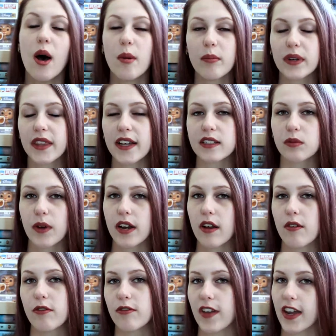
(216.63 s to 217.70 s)
but that's when
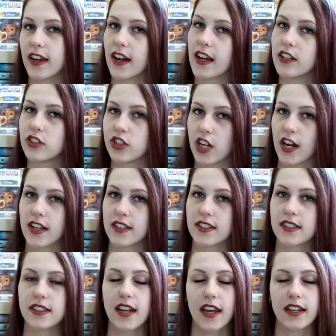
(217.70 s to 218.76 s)
fate and
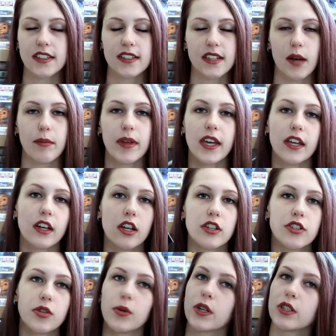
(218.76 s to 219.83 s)
chance take a step in
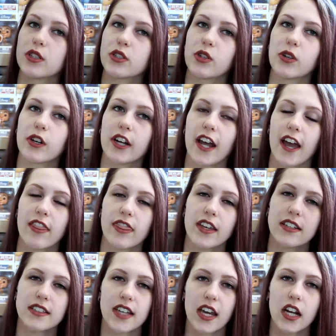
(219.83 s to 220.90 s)
to her story and
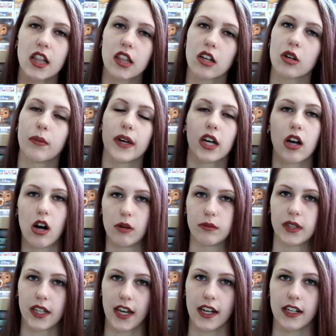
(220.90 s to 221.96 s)
things get a little bit
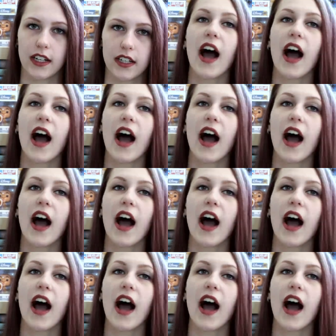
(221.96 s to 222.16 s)
complicated.